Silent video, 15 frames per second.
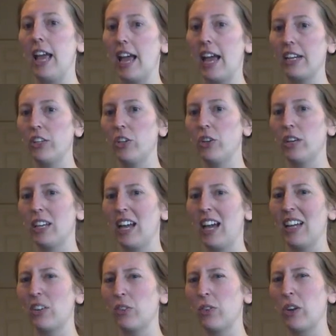and you can
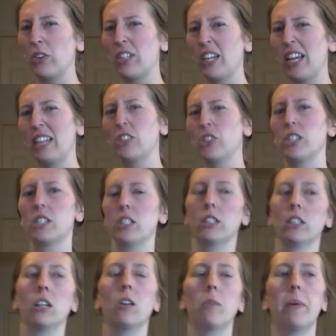kind of rotate just a
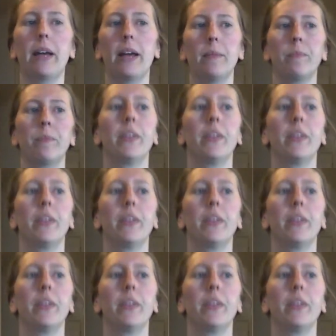little bit.